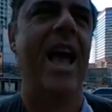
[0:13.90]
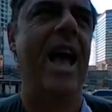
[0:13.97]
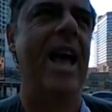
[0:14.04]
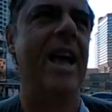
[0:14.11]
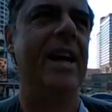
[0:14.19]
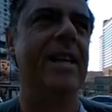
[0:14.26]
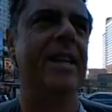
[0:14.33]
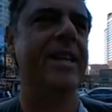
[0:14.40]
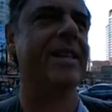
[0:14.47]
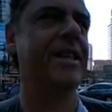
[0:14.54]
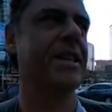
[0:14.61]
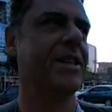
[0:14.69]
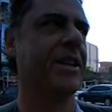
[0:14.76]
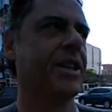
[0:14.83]
And
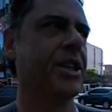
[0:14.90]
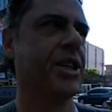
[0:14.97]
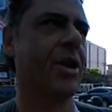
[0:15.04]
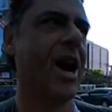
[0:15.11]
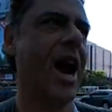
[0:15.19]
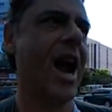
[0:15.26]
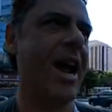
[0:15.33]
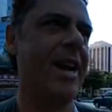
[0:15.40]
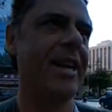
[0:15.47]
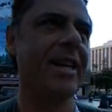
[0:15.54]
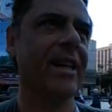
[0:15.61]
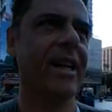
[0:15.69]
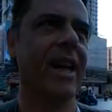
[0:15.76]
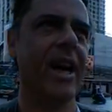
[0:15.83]
this is a shrine
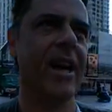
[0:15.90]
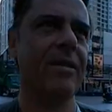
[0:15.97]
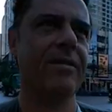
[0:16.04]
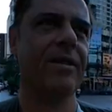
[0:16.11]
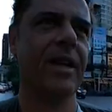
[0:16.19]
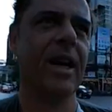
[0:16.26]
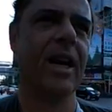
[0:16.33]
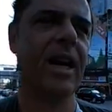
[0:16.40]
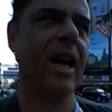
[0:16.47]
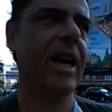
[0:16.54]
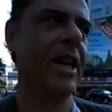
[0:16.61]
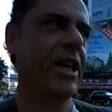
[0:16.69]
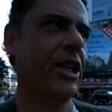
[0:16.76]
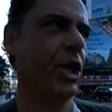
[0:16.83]
of a
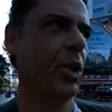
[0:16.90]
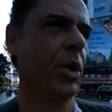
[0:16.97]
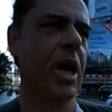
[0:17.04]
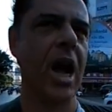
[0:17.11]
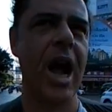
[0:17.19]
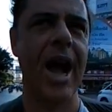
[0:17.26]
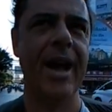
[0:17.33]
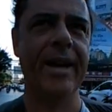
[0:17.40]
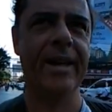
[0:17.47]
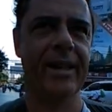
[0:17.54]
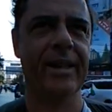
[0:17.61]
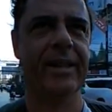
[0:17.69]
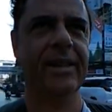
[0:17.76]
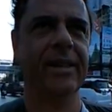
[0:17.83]
Hindu god,
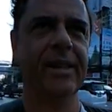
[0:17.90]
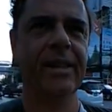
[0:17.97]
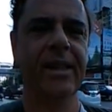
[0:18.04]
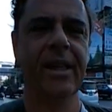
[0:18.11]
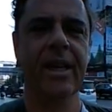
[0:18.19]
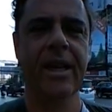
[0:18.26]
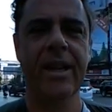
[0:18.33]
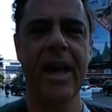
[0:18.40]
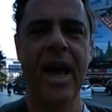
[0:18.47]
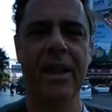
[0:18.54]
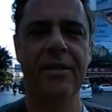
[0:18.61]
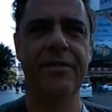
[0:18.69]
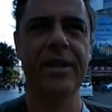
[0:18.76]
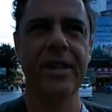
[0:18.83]
the
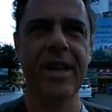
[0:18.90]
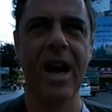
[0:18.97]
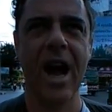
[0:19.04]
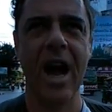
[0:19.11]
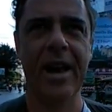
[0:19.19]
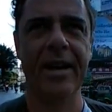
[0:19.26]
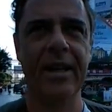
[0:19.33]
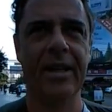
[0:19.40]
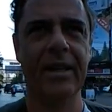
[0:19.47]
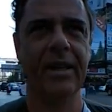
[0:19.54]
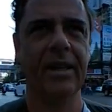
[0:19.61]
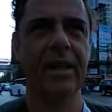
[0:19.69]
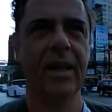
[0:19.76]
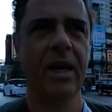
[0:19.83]
elephant god,
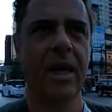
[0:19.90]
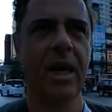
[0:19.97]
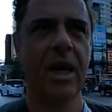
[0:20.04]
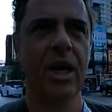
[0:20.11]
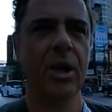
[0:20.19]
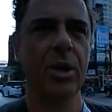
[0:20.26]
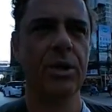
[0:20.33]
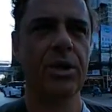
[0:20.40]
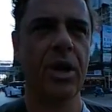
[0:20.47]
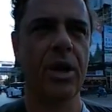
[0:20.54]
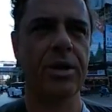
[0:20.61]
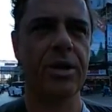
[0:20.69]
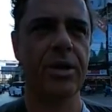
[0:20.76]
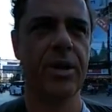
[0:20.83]
who is
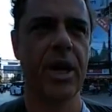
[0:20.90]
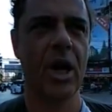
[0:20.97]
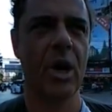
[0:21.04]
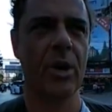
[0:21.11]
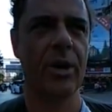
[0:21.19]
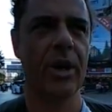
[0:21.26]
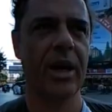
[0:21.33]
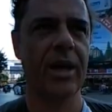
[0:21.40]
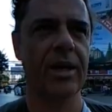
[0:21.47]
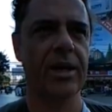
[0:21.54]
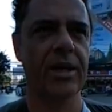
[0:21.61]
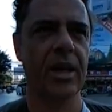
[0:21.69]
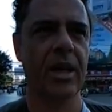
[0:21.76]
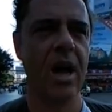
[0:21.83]
also known
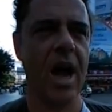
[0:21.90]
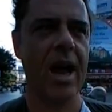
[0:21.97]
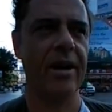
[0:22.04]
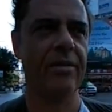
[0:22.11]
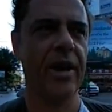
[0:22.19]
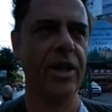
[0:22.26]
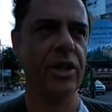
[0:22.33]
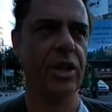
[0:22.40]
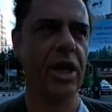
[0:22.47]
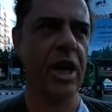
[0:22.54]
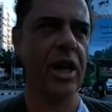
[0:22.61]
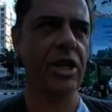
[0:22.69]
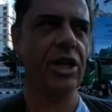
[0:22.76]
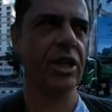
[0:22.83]
as a god of
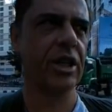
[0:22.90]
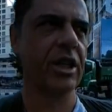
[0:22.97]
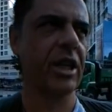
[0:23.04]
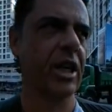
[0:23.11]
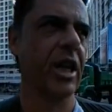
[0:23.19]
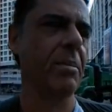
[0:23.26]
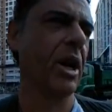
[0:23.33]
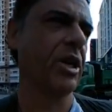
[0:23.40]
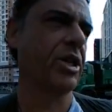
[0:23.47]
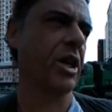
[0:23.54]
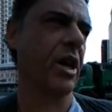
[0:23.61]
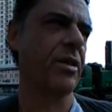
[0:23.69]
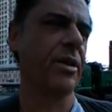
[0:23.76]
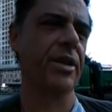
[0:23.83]
education, amongst
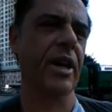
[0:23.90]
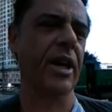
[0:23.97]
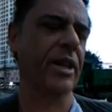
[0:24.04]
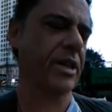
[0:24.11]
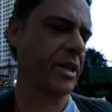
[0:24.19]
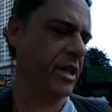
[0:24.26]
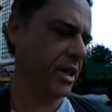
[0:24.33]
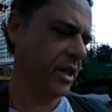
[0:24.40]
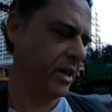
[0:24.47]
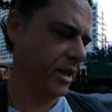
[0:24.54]
other things.